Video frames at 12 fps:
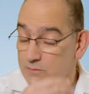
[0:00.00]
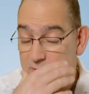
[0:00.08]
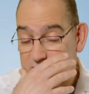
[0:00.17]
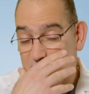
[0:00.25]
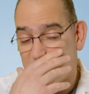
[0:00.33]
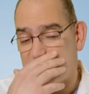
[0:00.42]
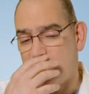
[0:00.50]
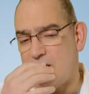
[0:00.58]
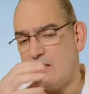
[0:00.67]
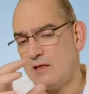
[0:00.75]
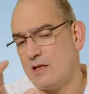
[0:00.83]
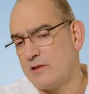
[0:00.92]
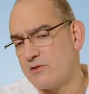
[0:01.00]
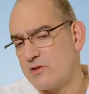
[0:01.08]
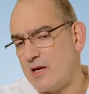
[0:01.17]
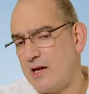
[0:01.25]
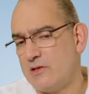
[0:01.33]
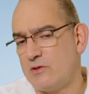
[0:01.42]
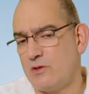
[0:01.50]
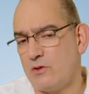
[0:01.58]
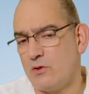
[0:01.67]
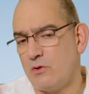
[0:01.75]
misunderstanding that the size of the